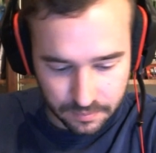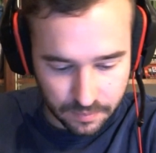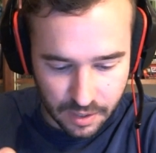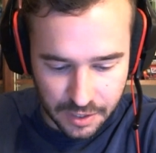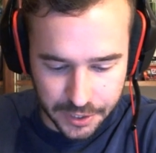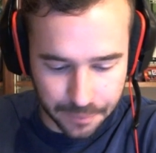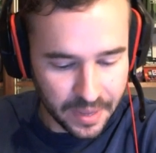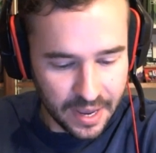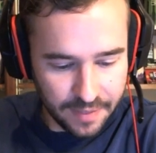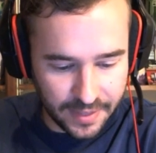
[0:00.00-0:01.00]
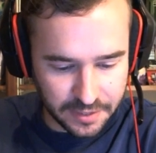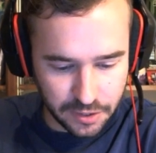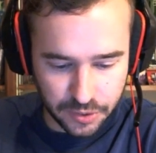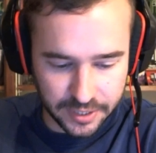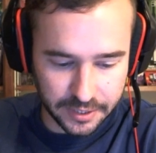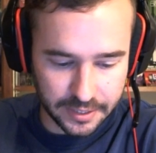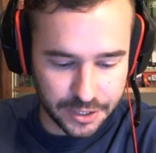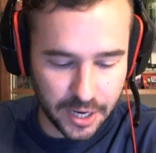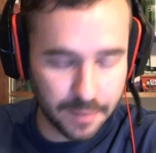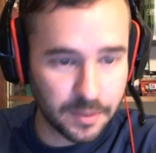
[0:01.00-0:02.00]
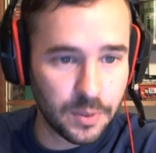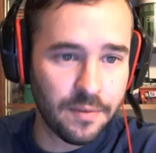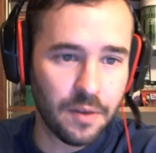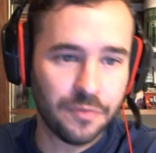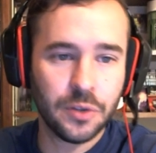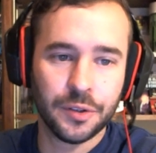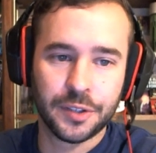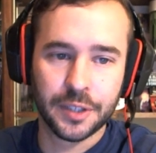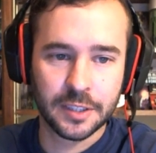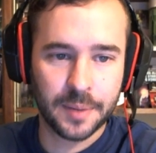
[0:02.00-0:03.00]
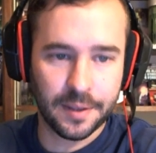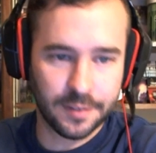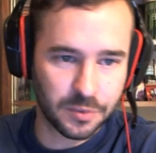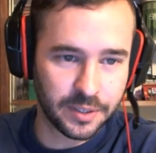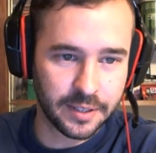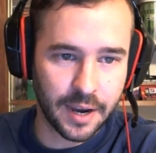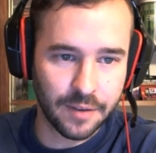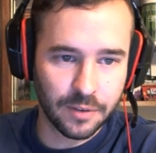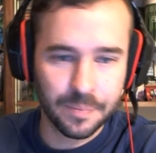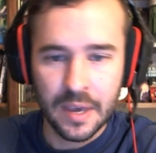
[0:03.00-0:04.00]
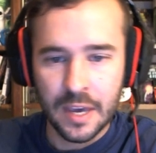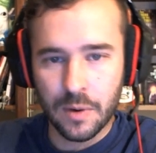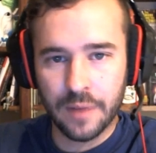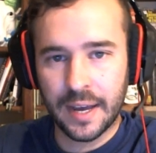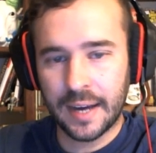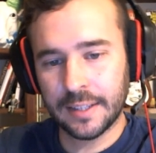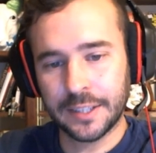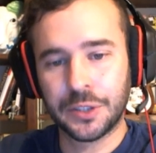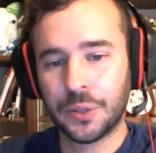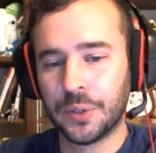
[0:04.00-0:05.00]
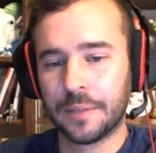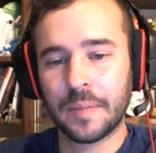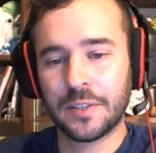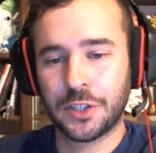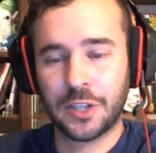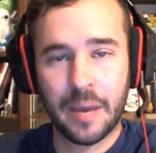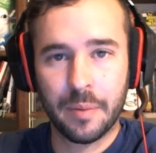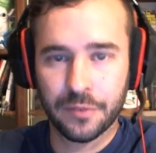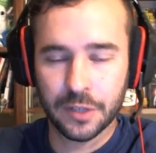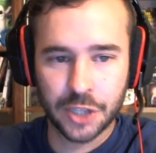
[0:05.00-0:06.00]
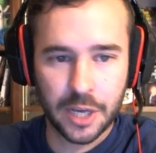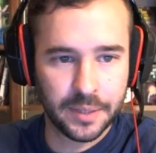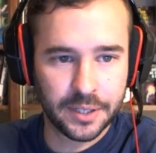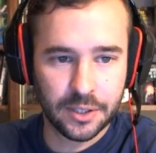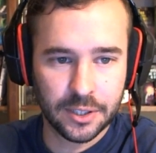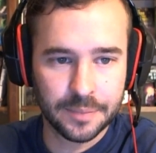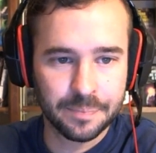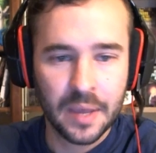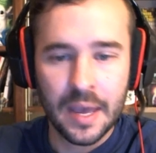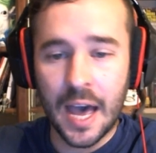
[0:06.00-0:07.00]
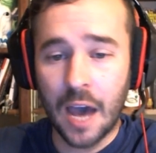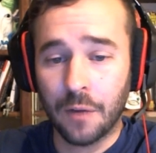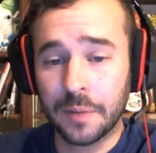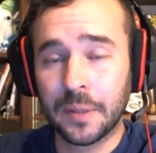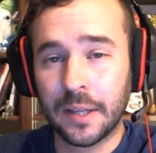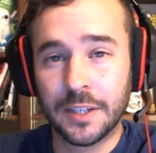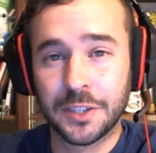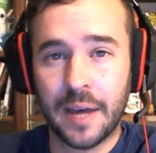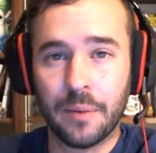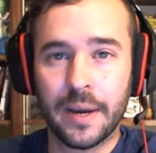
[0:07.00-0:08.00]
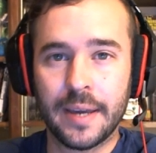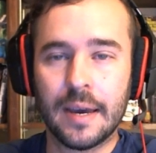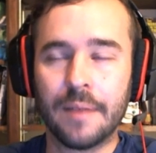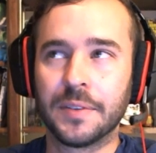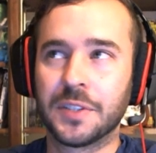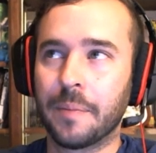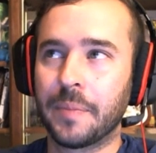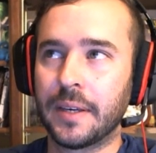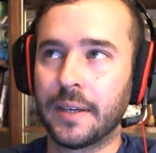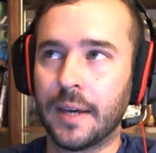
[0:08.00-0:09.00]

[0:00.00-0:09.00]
So, that's the utility enchantments. We have a few utility spells I just wanted to cover. We have the Idyllic Tutor. Search your library for an enchantment card. Replenish that way. If something,